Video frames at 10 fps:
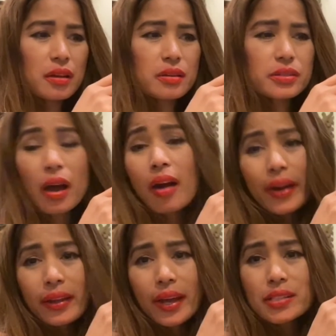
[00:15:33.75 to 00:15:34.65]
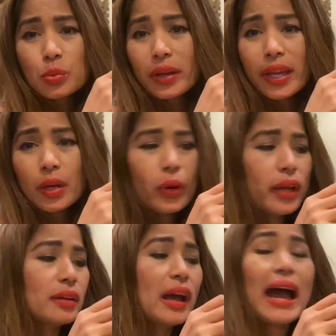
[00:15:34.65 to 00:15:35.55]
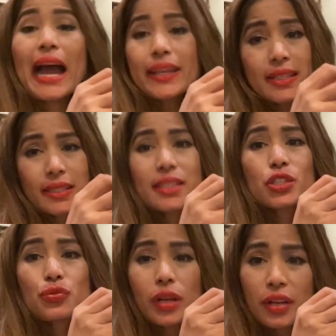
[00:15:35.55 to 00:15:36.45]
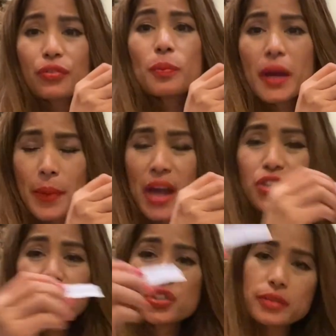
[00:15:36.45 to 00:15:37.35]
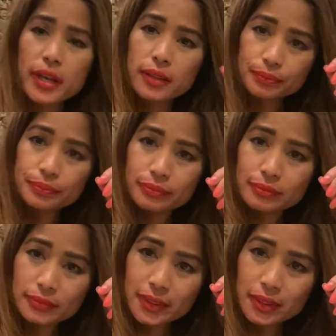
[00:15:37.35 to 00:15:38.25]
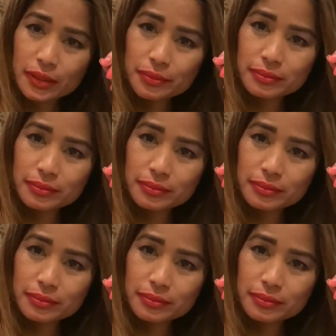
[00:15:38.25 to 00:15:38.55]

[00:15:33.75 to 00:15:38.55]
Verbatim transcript: So, all right, guys. Well, anyway, I guess this is really for my bachelors tonight awesome.